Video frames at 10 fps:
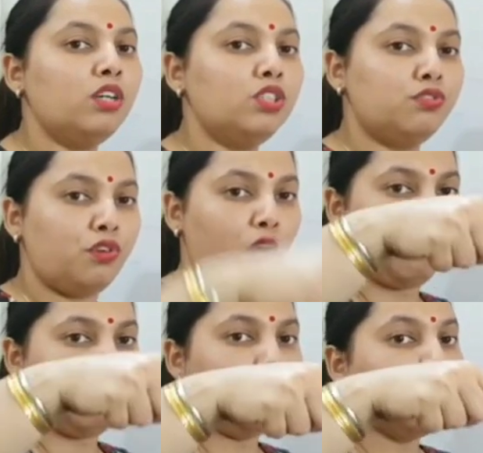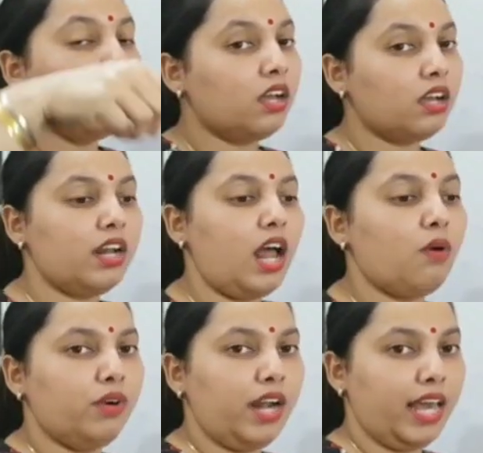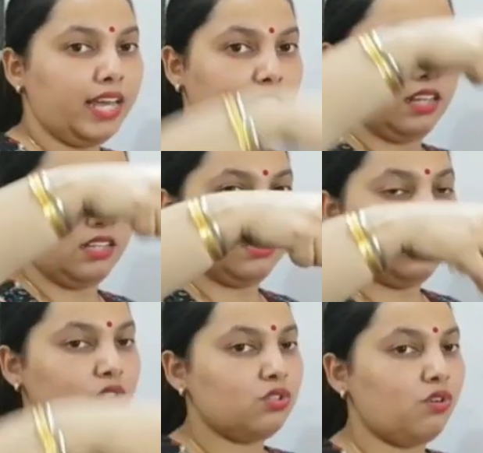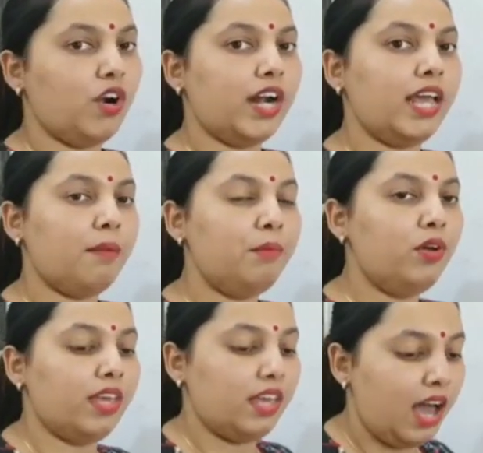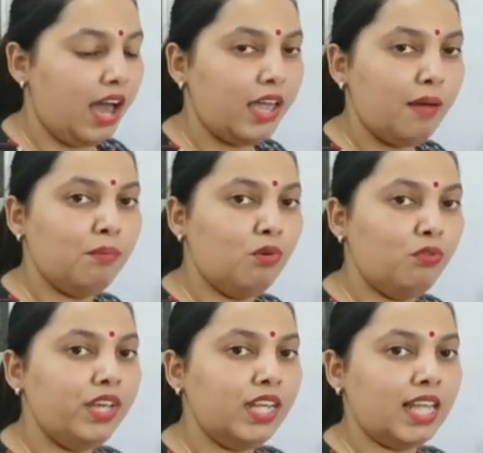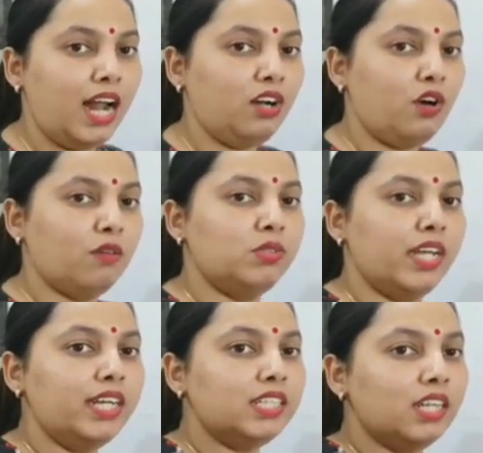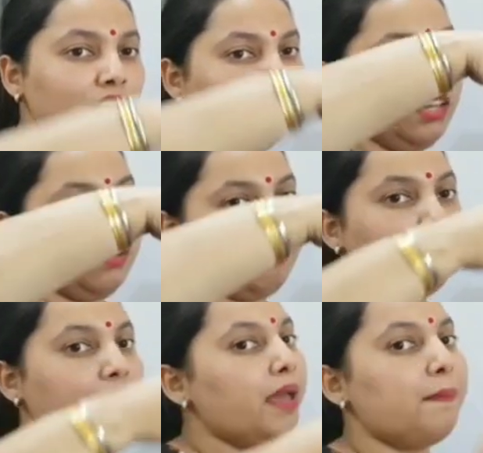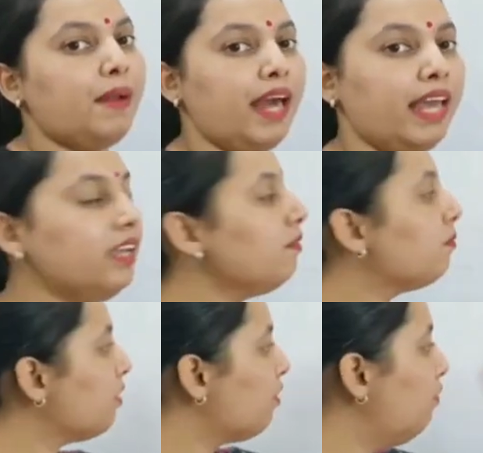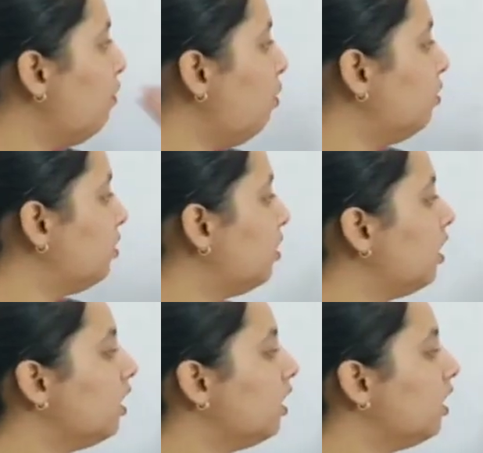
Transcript: from a ground like this. So what I am doing? I am moving that object by applying force.